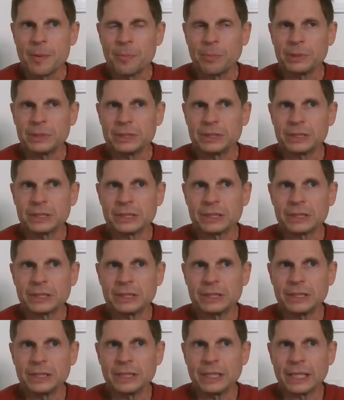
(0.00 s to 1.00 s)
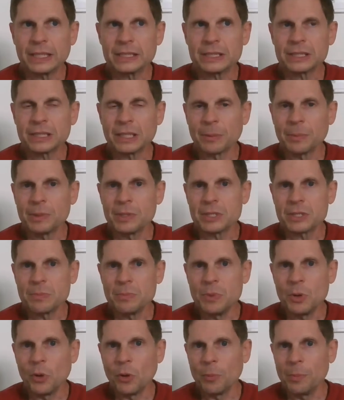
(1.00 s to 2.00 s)
but just as stubborn as a
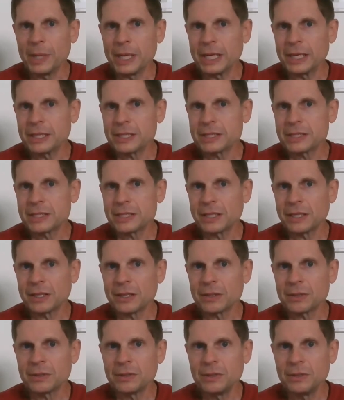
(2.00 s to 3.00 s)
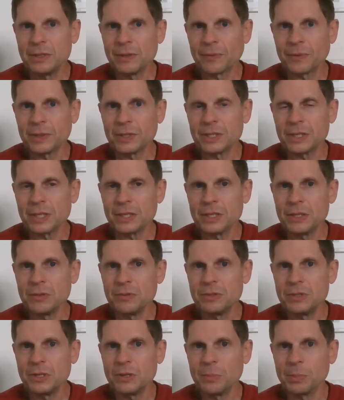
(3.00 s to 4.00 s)
mule, because two different
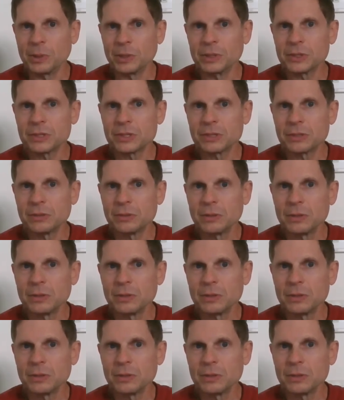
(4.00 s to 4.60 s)
YouTubers,